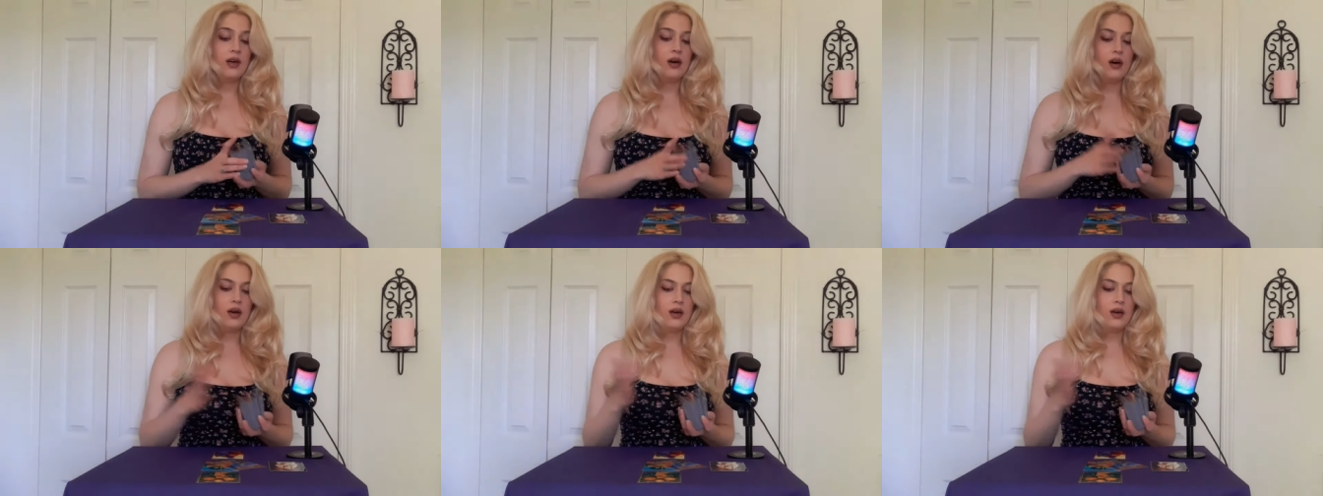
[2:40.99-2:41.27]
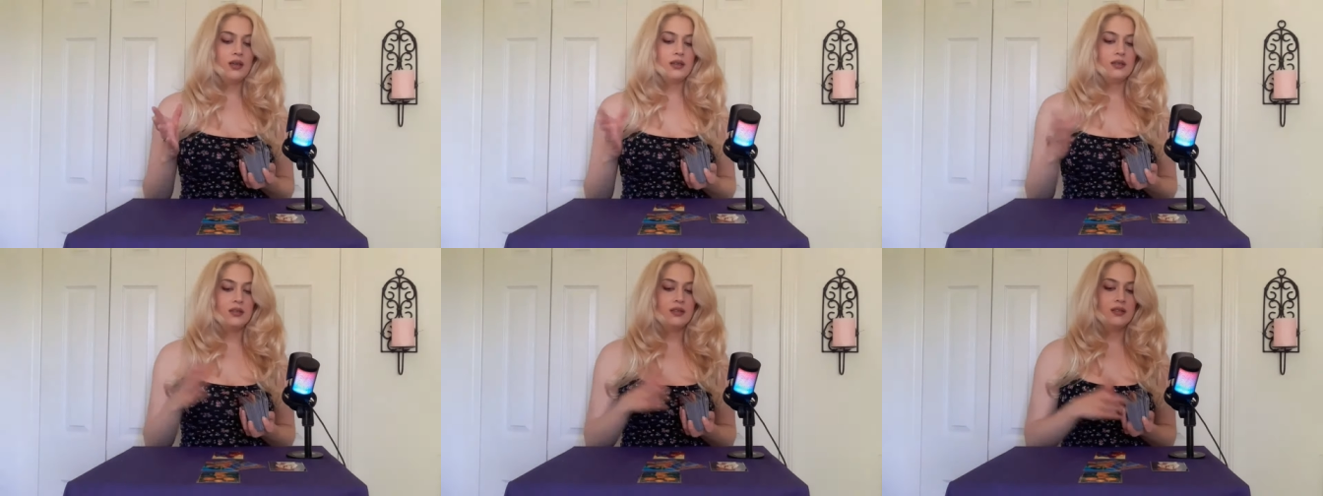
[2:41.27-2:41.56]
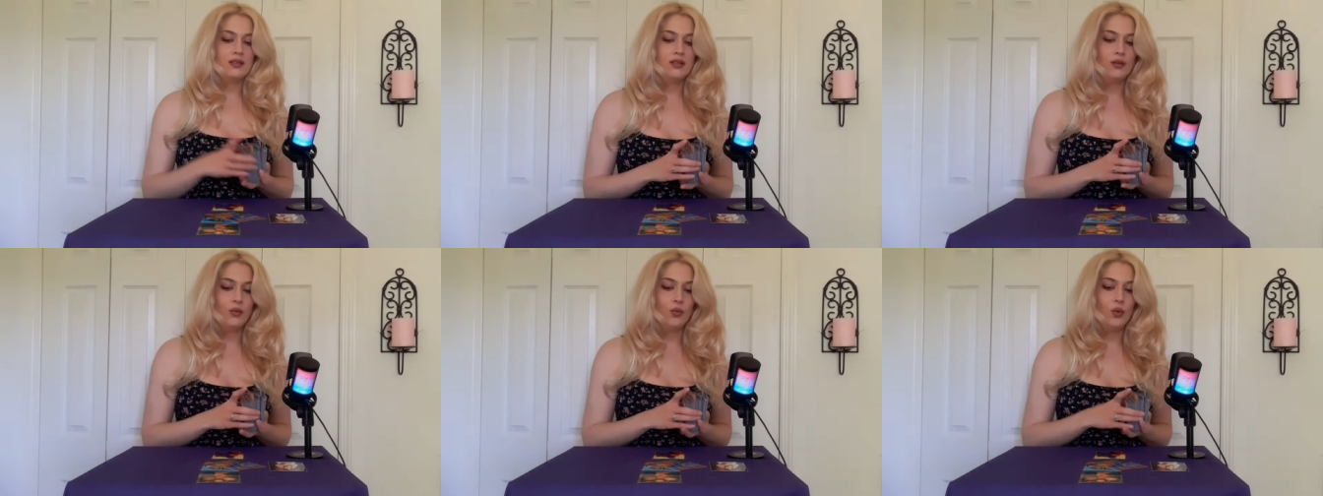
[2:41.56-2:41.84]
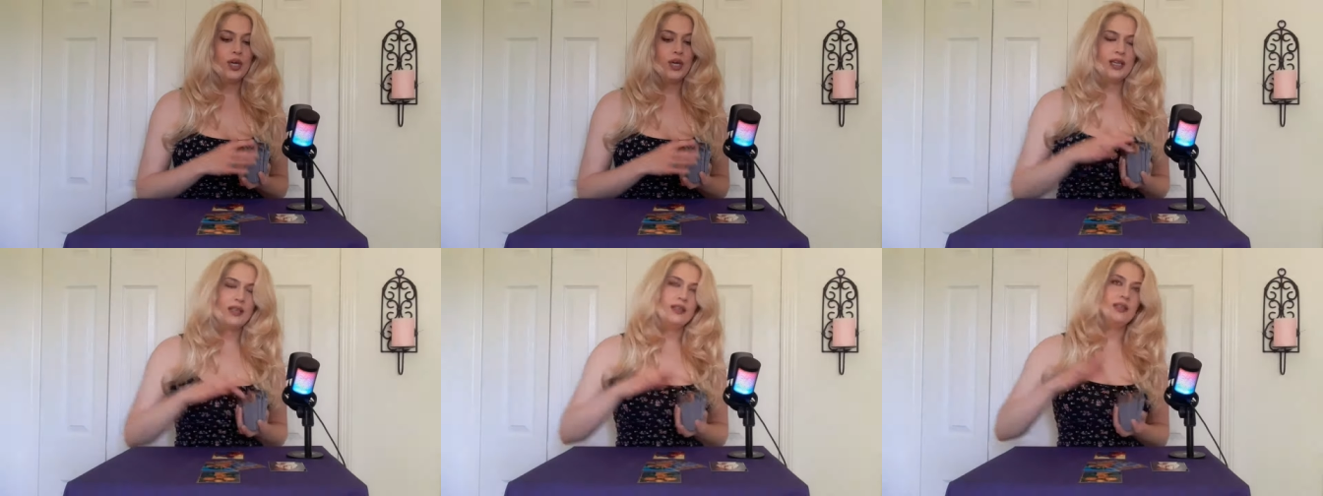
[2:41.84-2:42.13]
on,
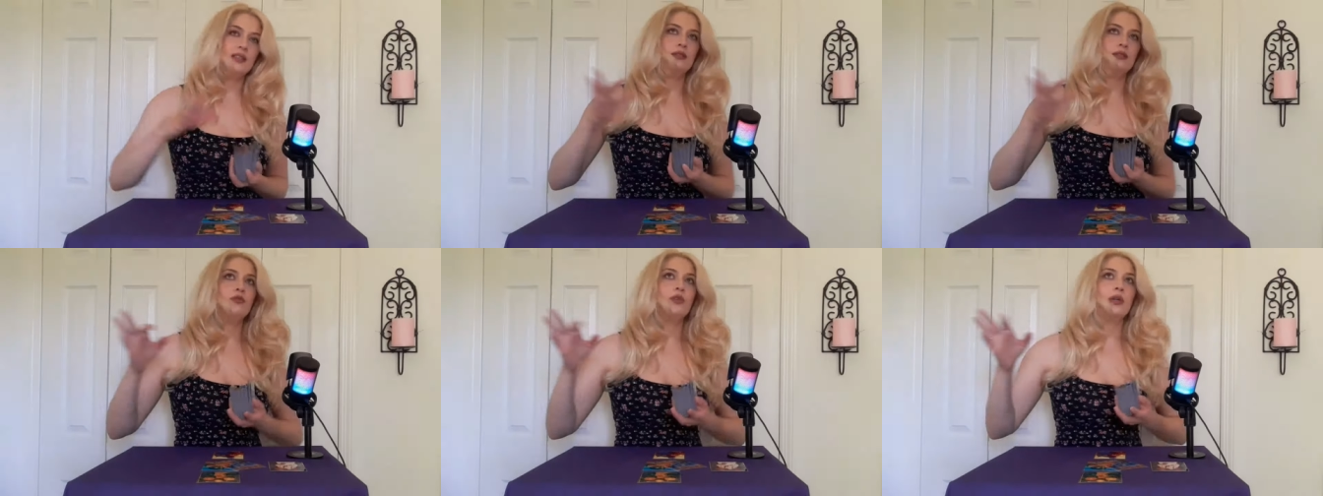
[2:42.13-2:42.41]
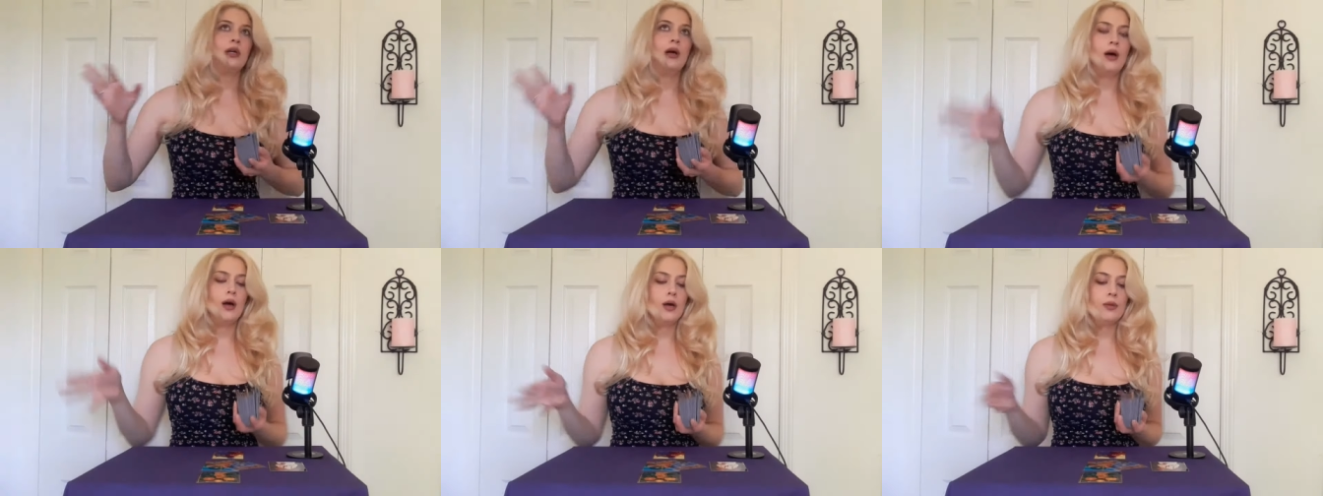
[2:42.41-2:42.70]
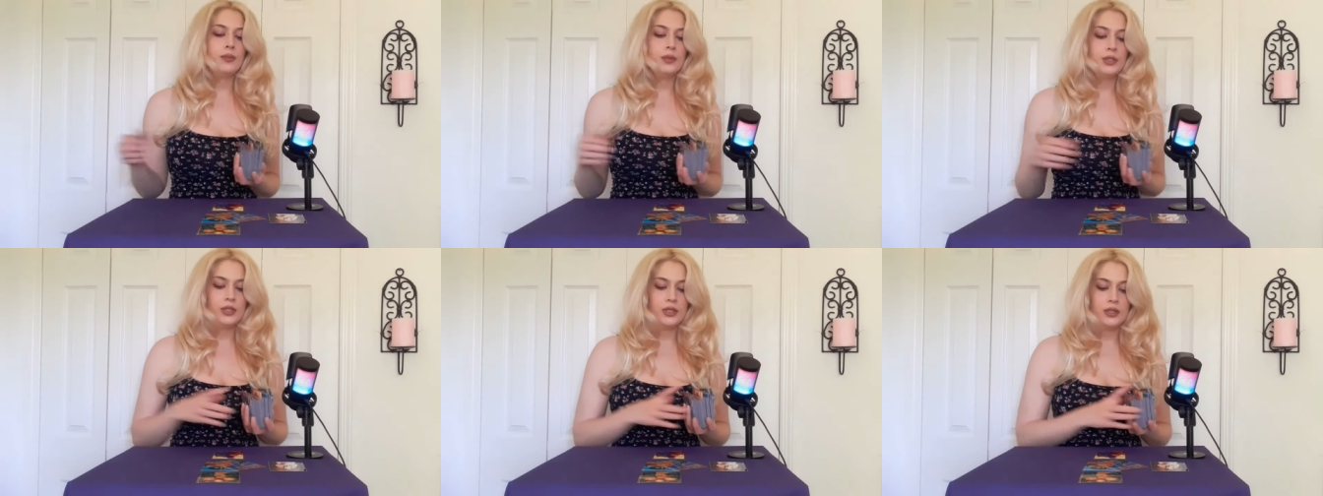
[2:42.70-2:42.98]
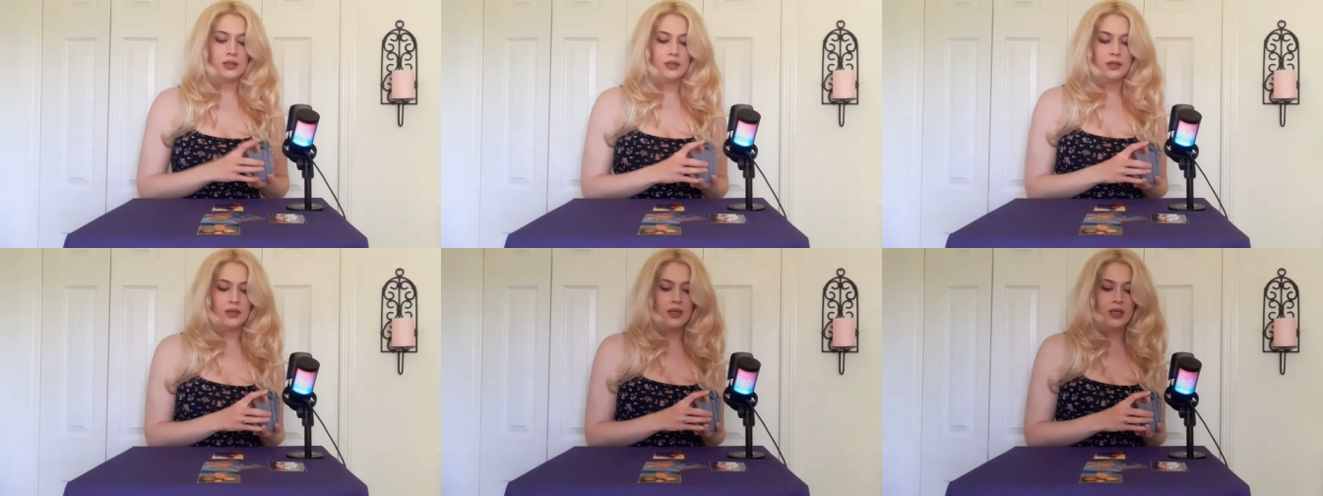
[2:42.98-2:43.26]
wanting a different
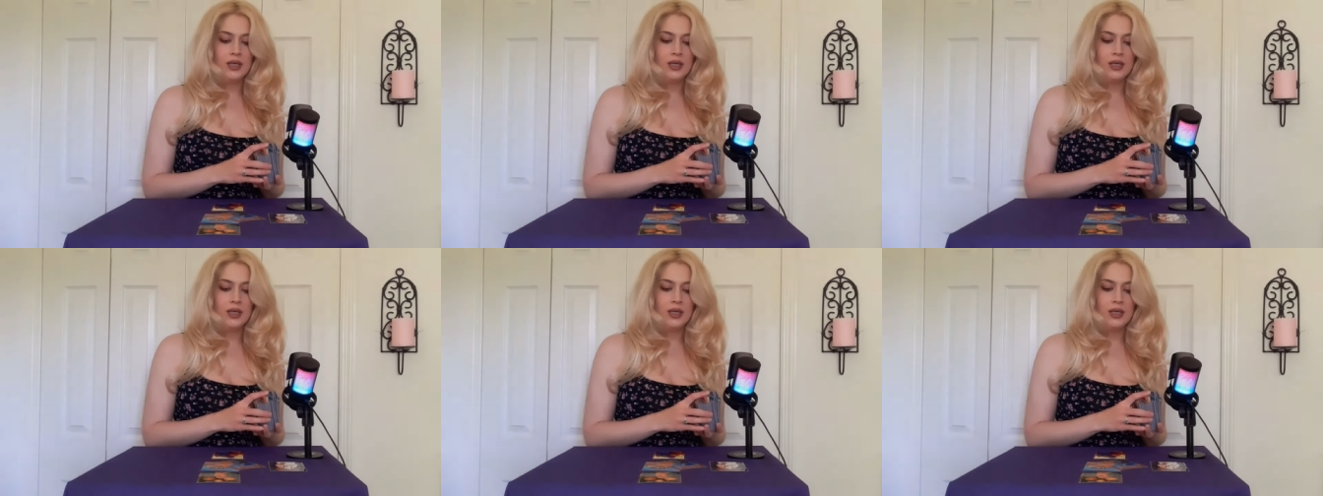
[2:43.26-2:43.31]
option,